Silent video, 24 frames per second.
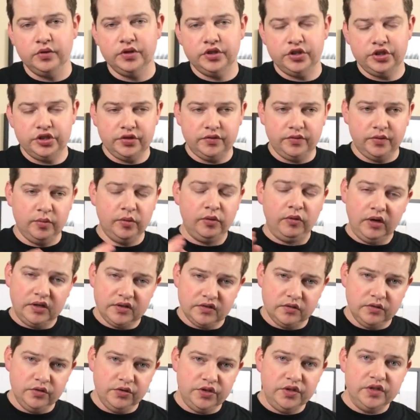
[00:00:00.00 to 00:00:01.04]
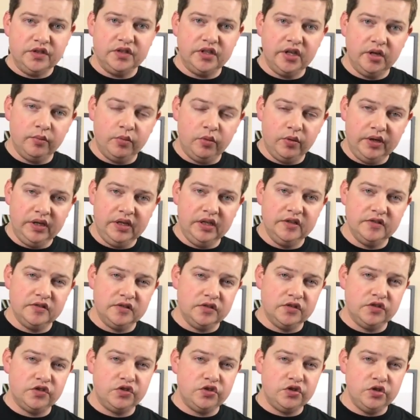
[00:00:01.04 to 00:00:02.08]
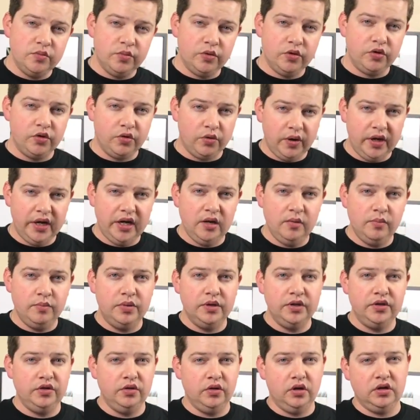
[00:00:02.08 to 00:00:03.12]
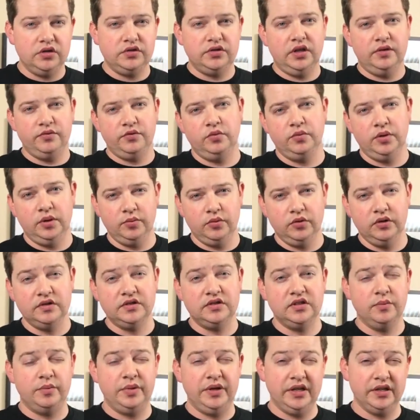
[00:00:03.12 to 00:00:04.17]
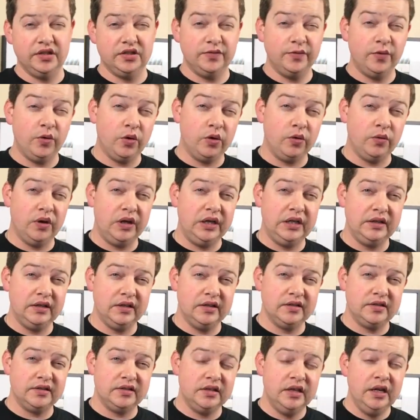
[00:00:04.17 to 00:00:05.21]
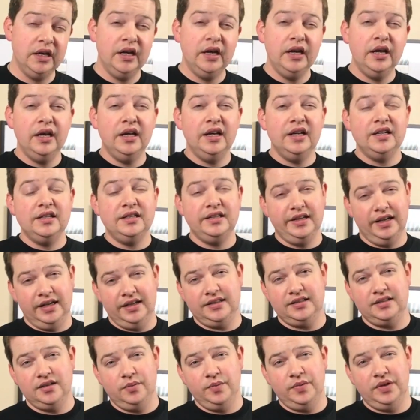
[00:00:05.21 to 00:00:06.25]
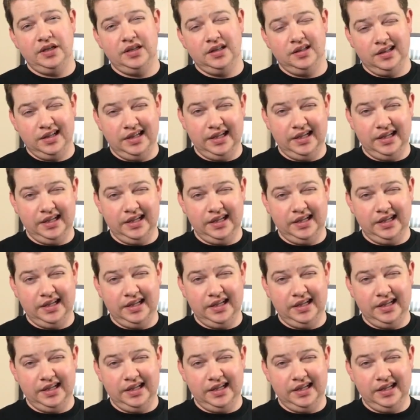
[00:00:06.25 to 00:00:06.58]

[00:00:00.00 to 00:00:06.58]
which from a resolution standpoint isn't super great, but you also have to remember it's the PS4 running this, not something